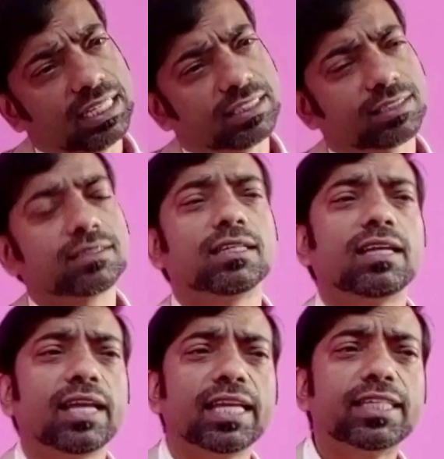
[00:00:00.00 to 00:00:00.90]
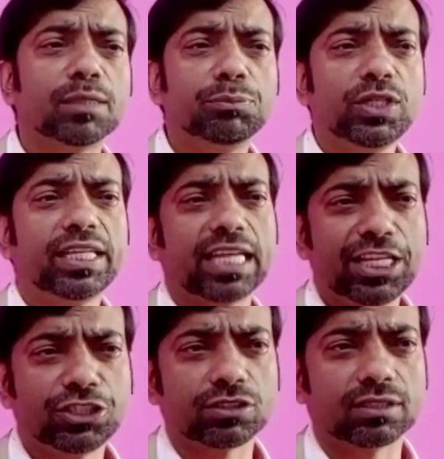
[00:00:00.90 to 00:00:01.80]
this in
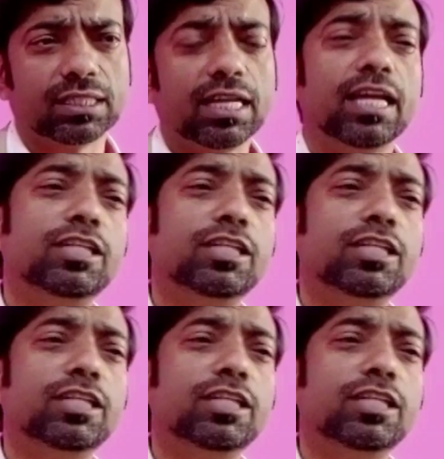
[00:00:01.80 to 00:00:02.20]
communication,